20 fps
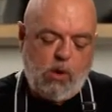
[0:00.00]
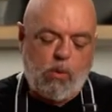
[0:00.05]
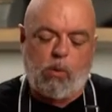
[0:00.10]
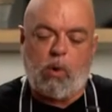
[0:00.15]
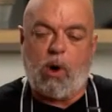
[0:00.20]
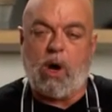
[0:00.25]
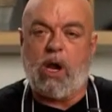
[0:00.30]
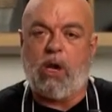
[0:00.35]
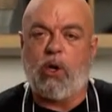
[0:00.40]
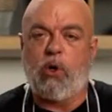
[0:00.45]

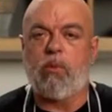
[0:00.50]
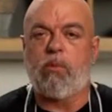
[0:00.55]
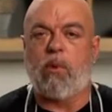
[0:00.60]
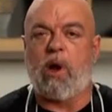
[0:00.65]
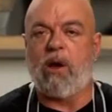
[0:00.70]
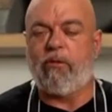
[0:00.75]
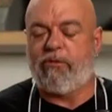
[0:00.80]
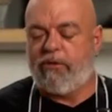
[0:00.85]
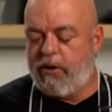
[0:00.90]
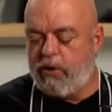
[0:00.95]
While you
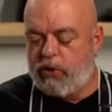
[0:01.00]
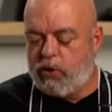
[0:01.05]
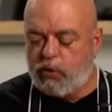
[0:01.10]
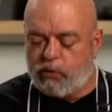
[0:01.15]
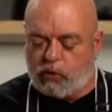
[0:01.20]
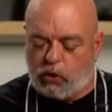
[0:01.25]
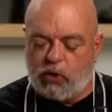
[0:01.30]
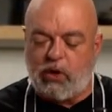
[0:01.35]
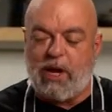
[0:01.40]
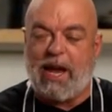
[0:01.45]
might feel that you've
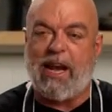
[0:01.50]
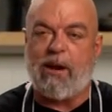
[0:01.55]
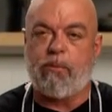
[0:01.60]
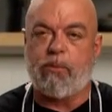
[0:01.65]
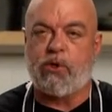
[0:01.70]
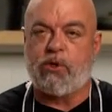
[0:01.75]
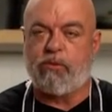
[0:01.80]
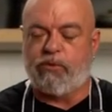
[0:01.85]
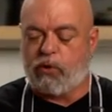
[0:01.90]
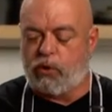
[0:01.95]
got an
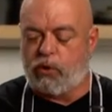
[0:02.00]
element of